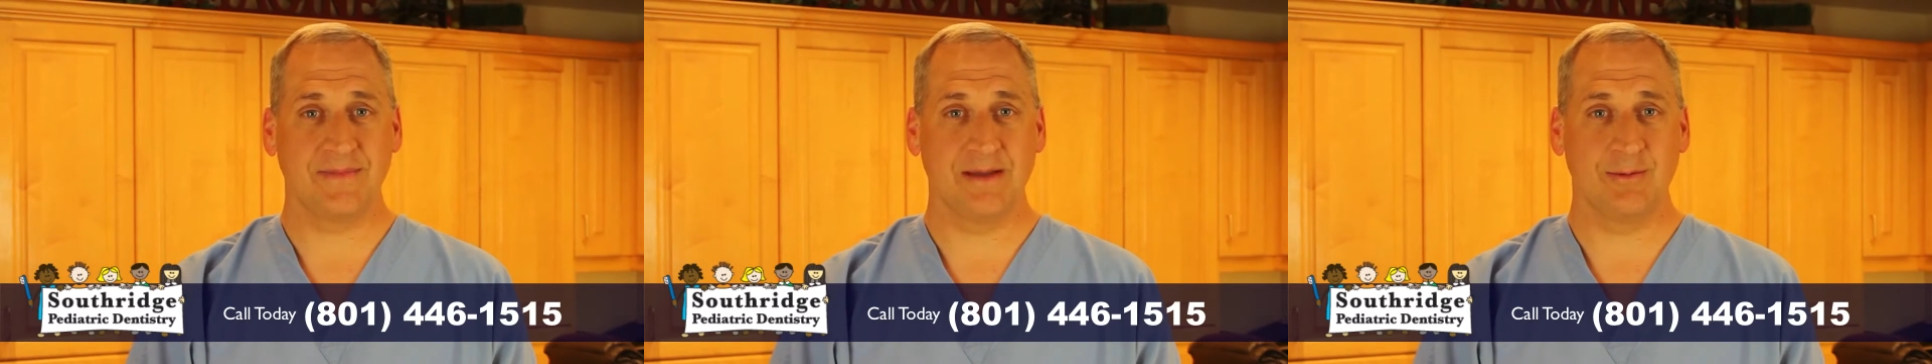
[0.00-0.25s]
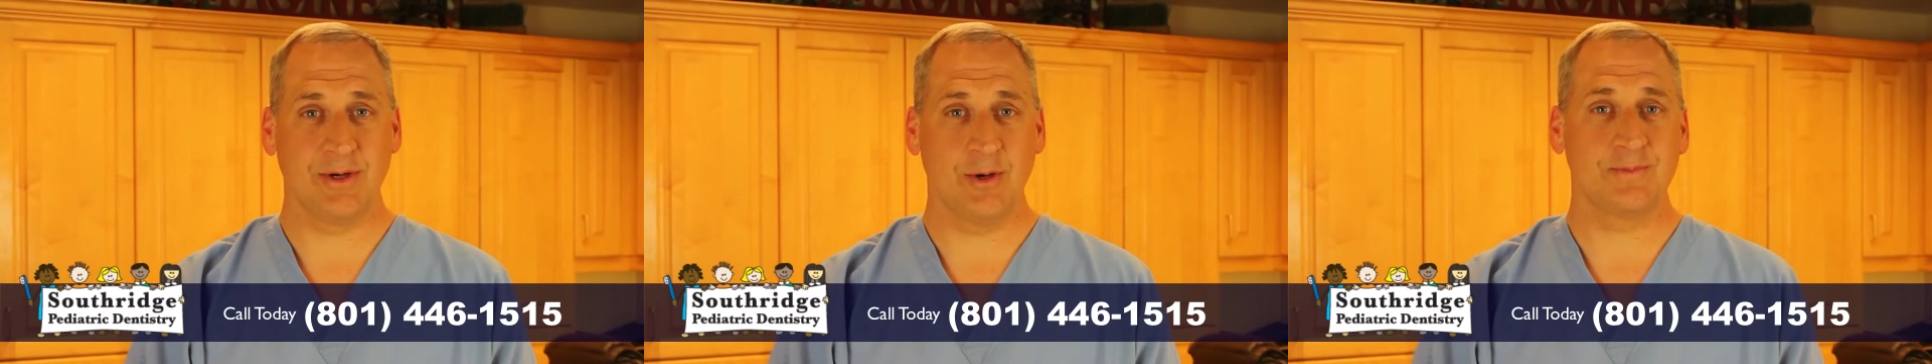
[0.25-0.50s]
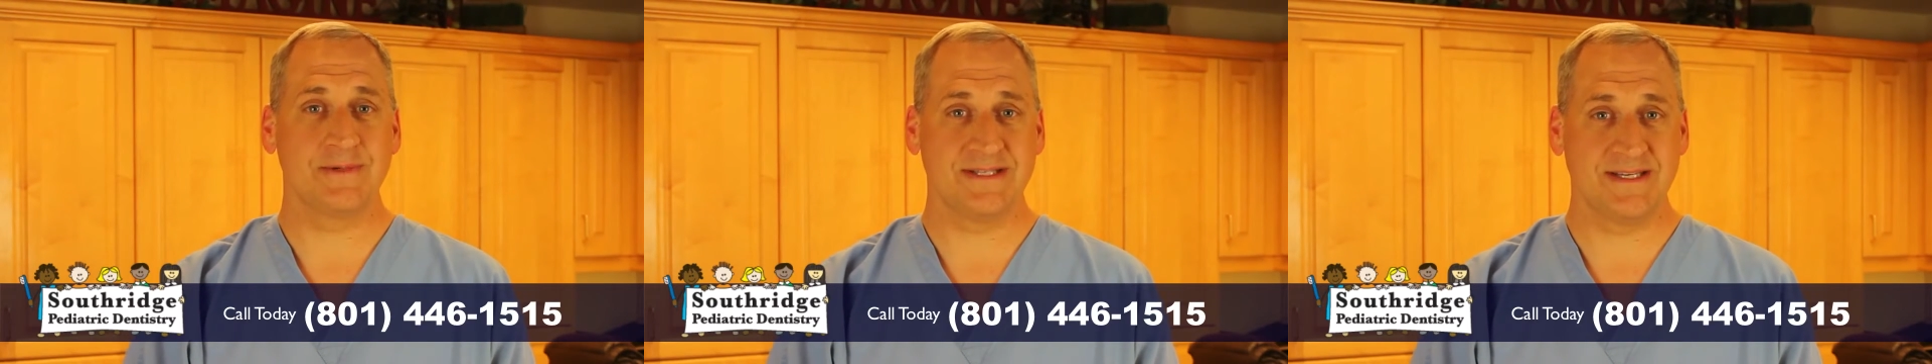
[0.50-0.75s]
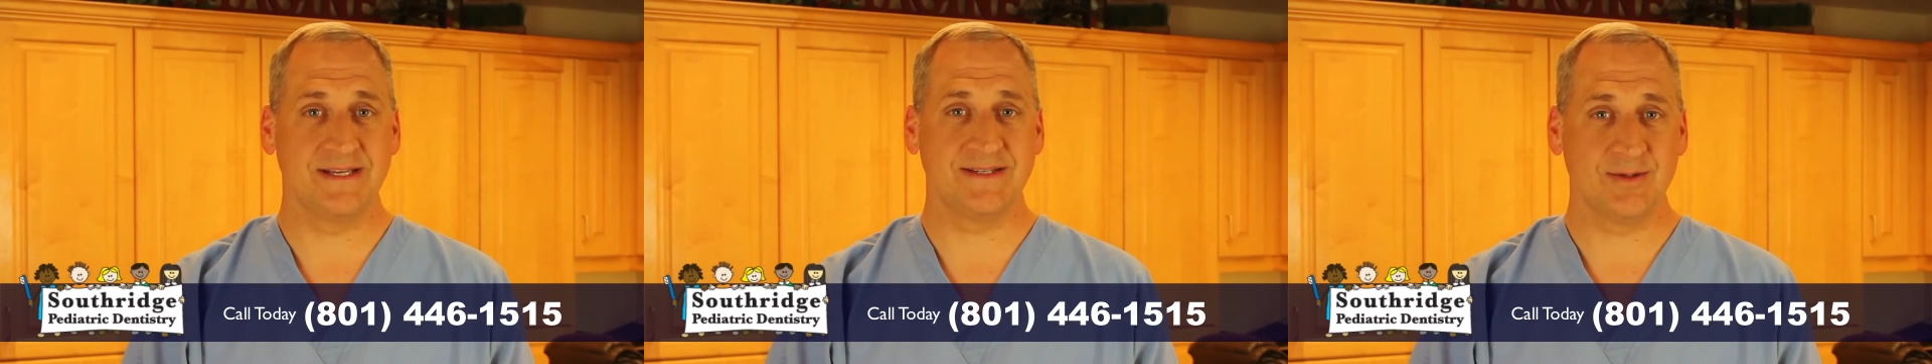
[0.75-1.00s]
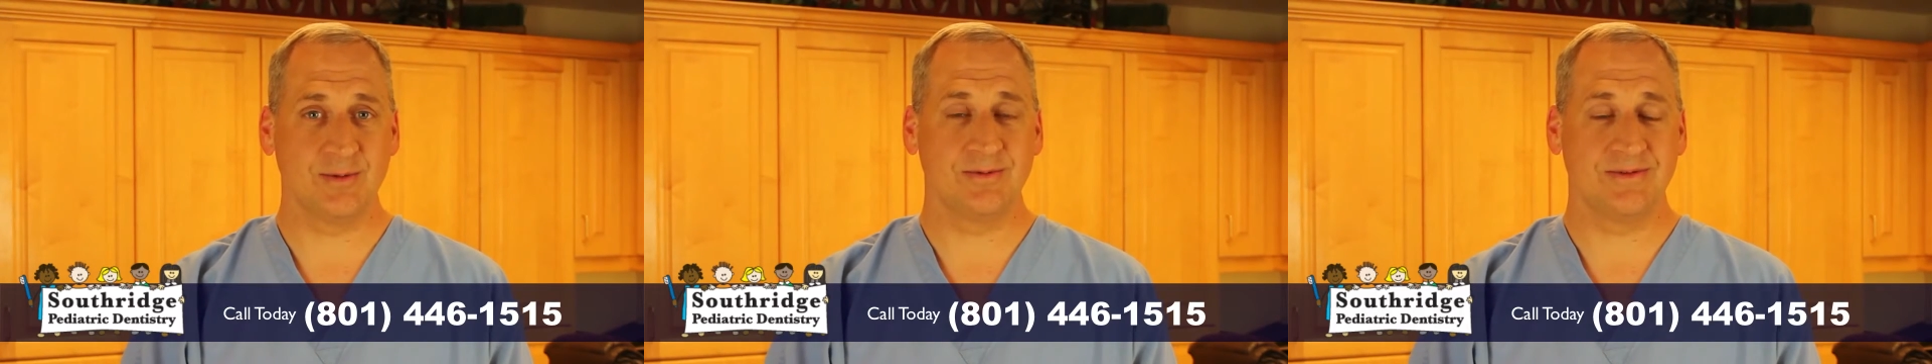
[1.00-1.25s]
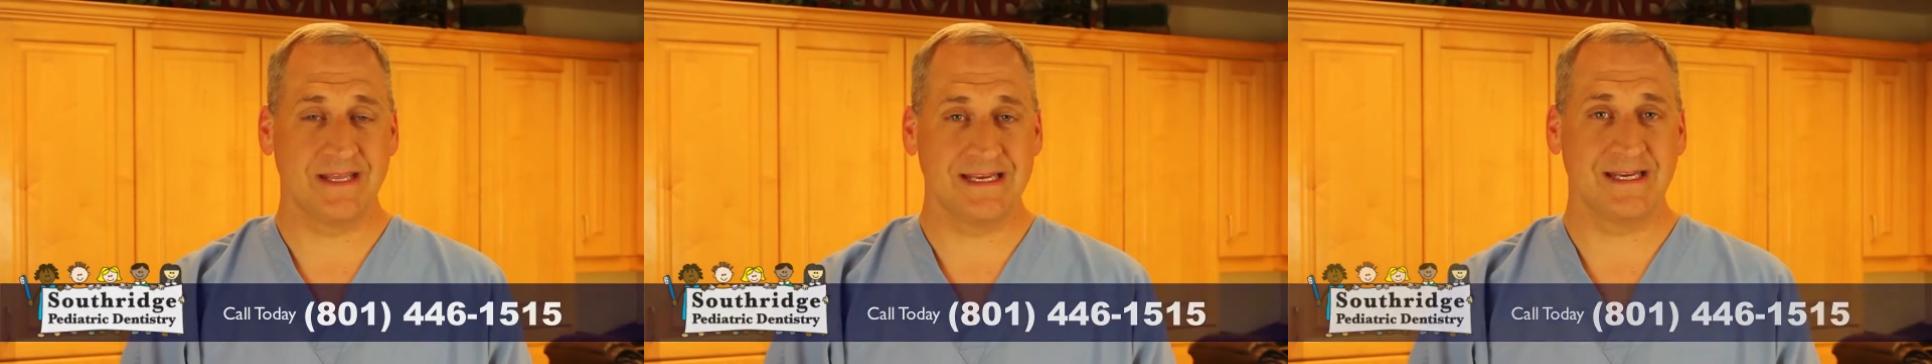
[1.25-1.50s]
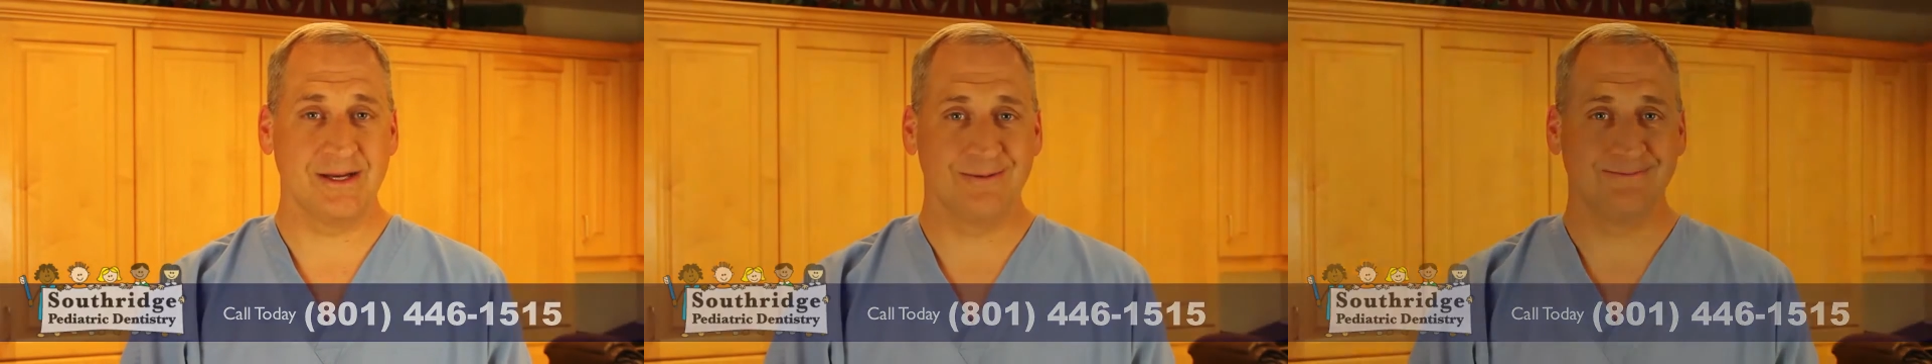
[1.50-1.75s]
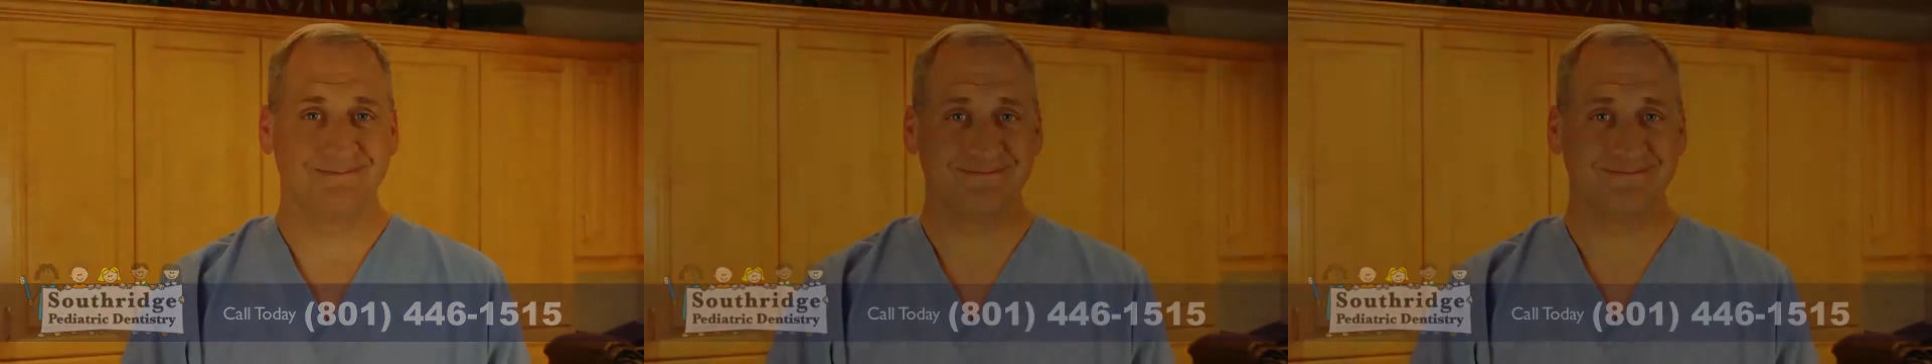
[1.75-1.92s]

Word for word: and we hope to see you soon. Thank you.